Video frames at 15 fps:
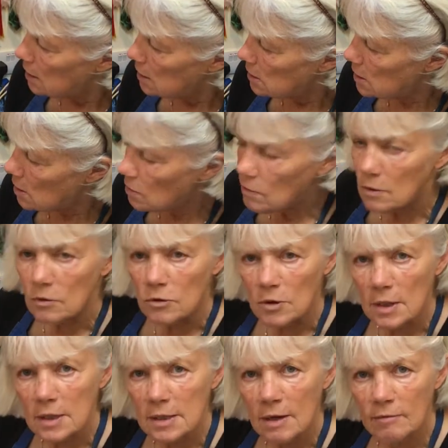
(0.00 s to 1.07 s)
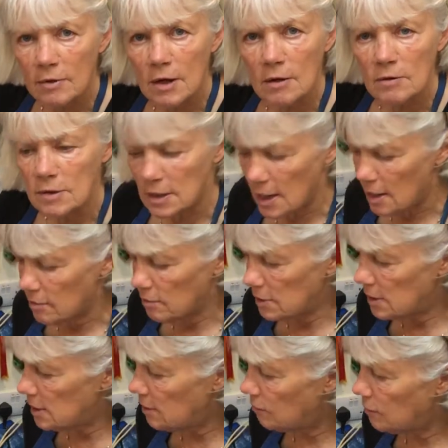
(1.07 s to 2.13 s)
So let's have a go together and
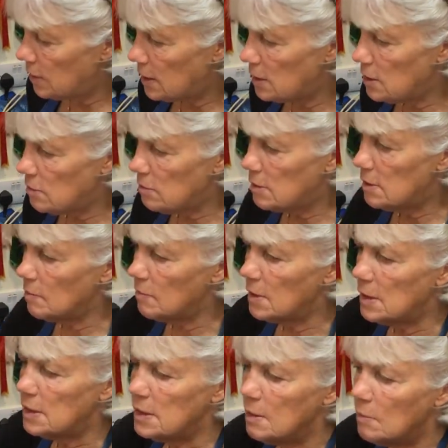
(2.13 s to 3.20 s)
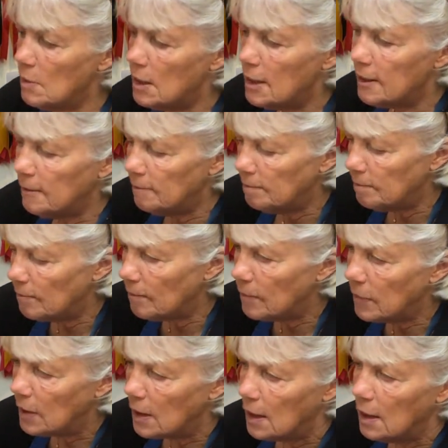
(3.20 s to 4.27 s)
see if we can do something similar
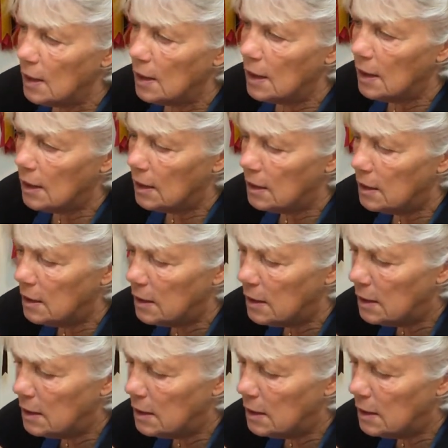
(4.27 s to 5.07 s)
in